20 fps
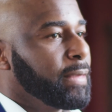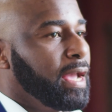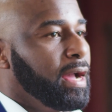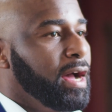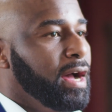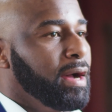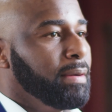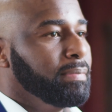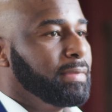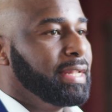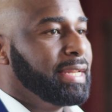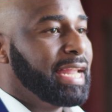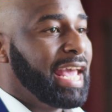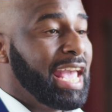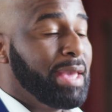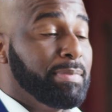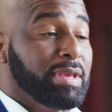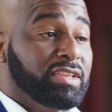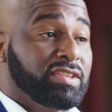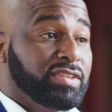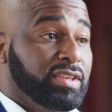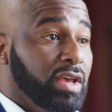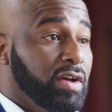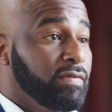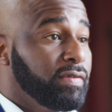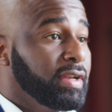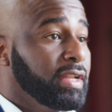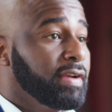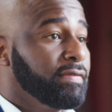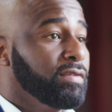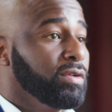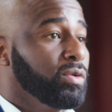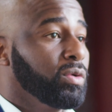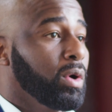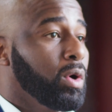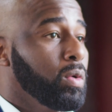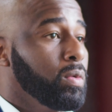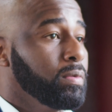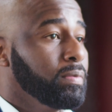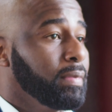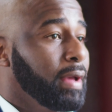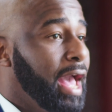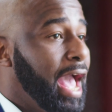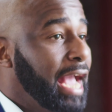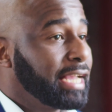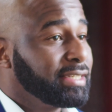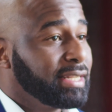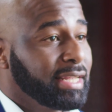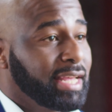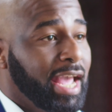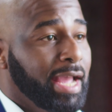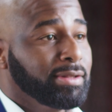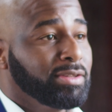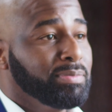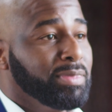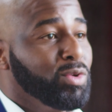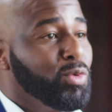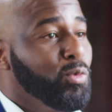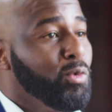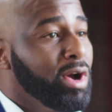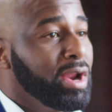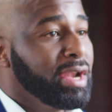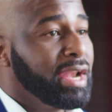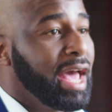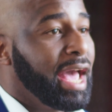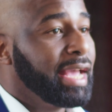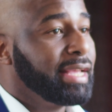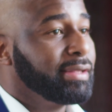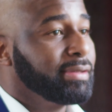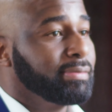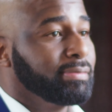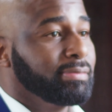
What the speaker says: The name itself, Live to Grow, actually came to me one night.